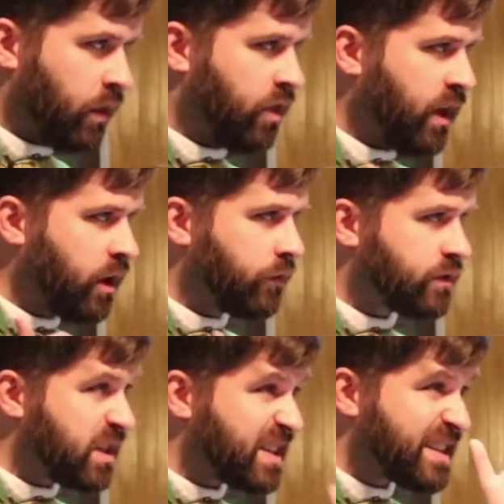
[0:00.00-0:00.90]
Think
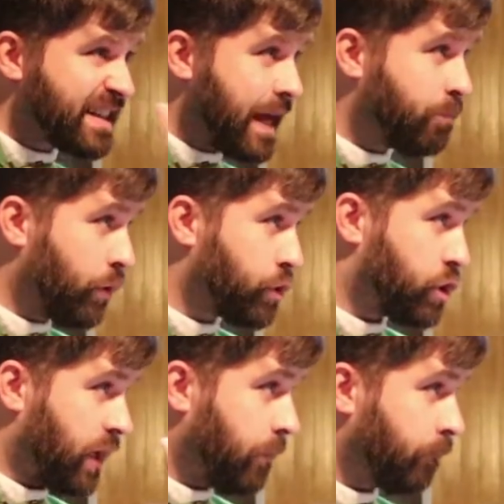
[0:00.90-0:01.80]
of
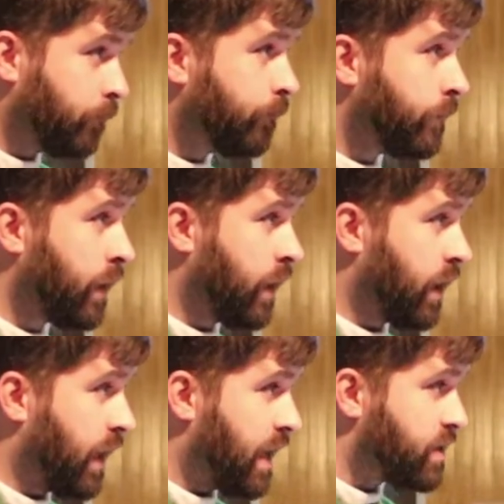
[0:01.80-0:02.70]
discipleship
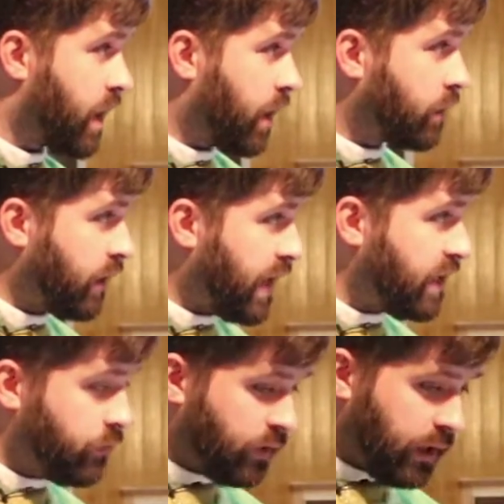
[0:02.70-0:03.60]
as our
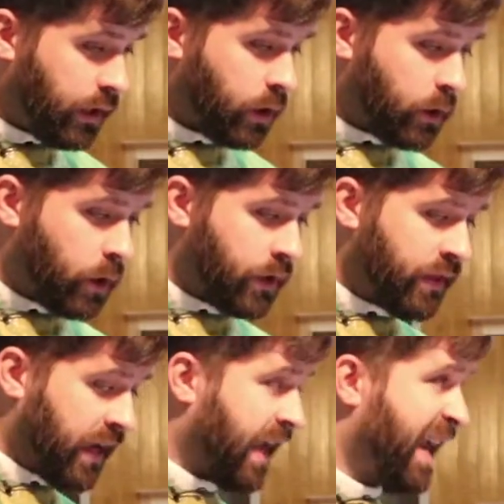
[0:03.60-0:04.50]
life here on the